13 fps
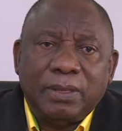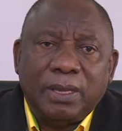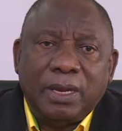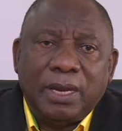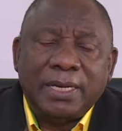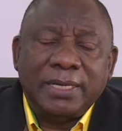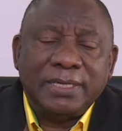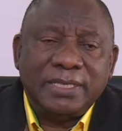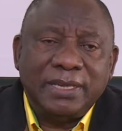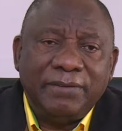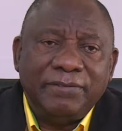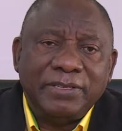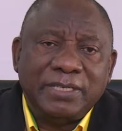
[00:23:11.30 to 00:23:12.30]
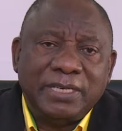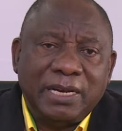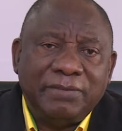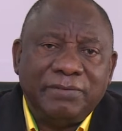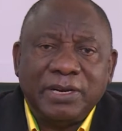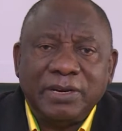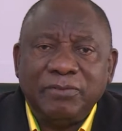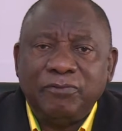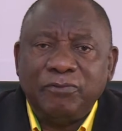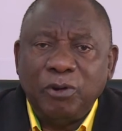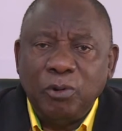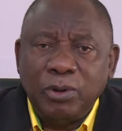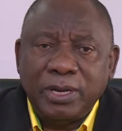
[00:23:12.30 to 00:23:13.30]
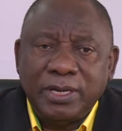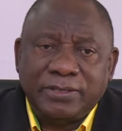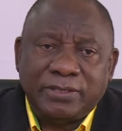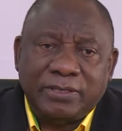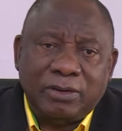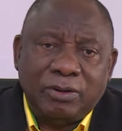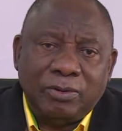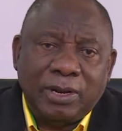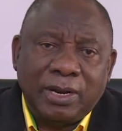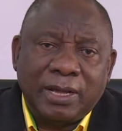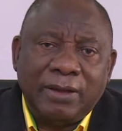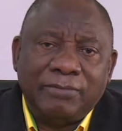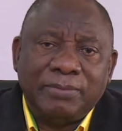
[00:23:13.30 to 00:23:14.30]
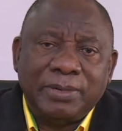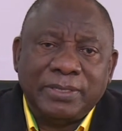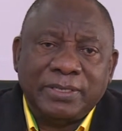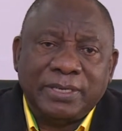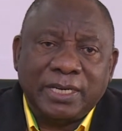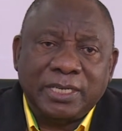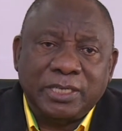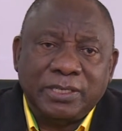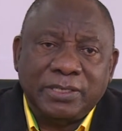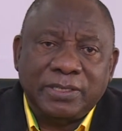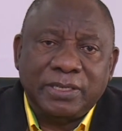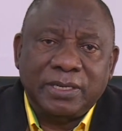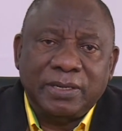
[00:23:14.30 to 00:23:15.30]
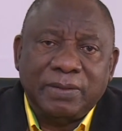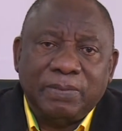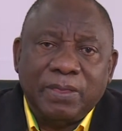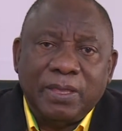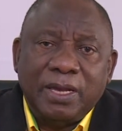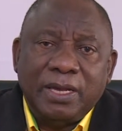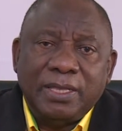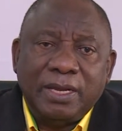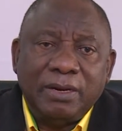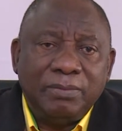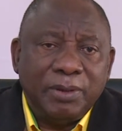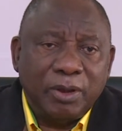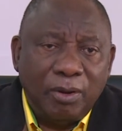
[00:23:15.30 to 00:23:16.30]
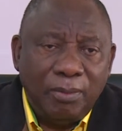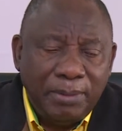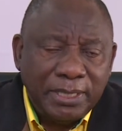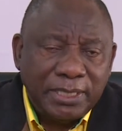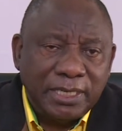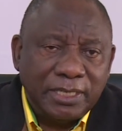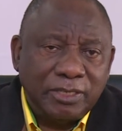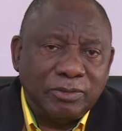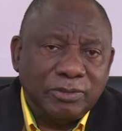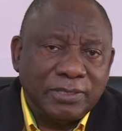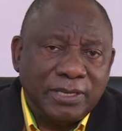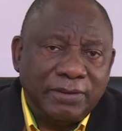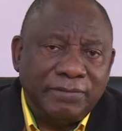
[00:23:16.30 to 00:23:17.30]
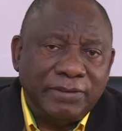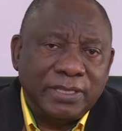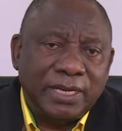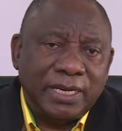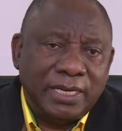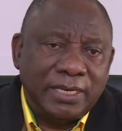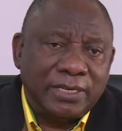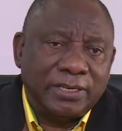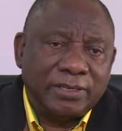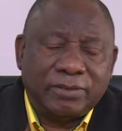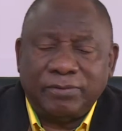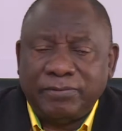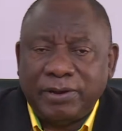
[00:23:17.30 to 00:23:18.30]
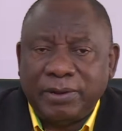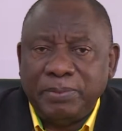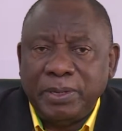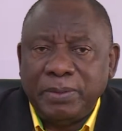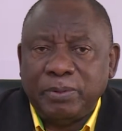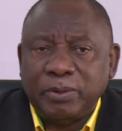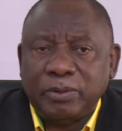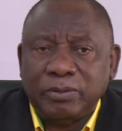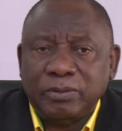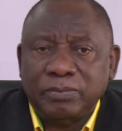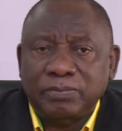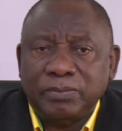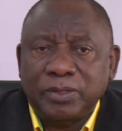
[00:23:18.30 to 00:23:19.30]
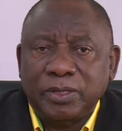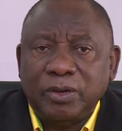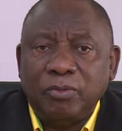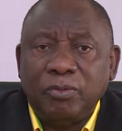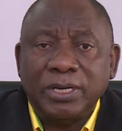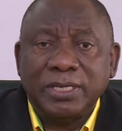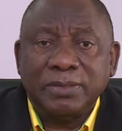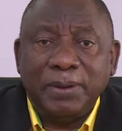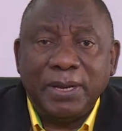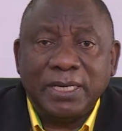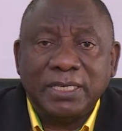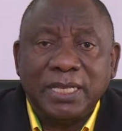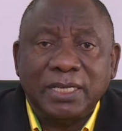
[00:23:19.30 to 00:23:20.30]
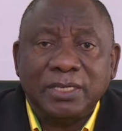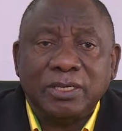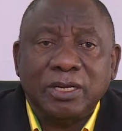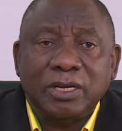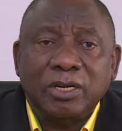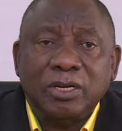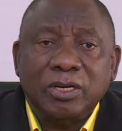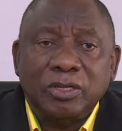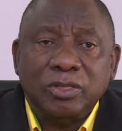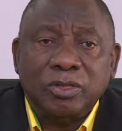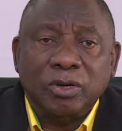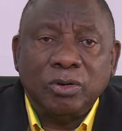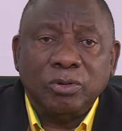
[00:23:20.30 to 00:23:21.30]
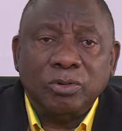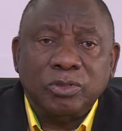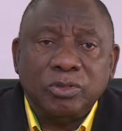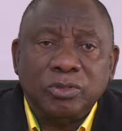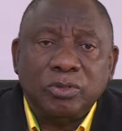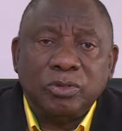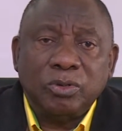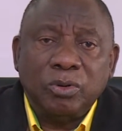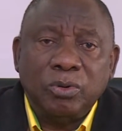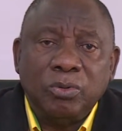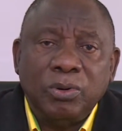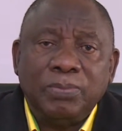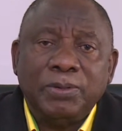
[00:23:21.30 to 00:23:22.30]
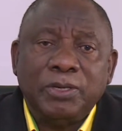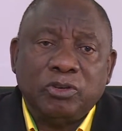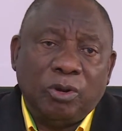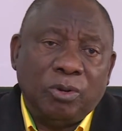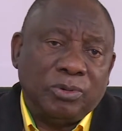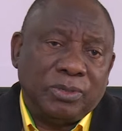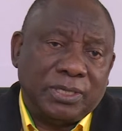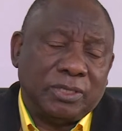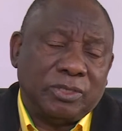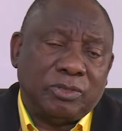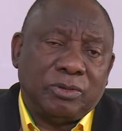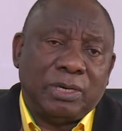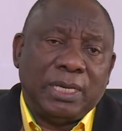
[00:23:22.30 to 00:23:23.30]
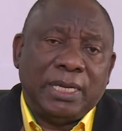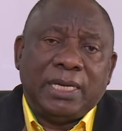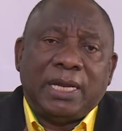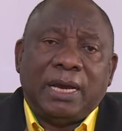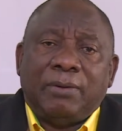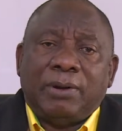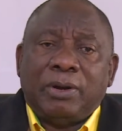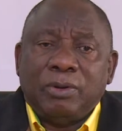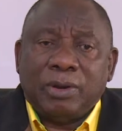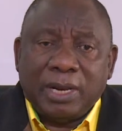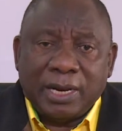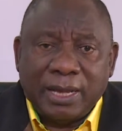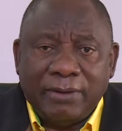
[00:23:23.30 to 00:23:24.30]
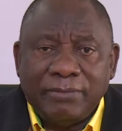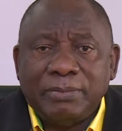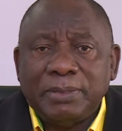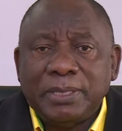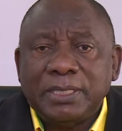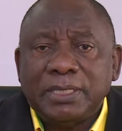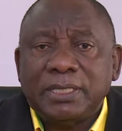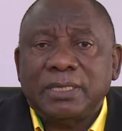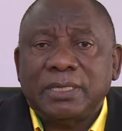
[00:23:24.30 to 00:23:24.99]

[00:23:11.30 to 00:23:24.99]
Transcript: and service delivery-focused local government structures that will be committed to serving the interests of our people. We expect that those who will be chosen to lead our local government,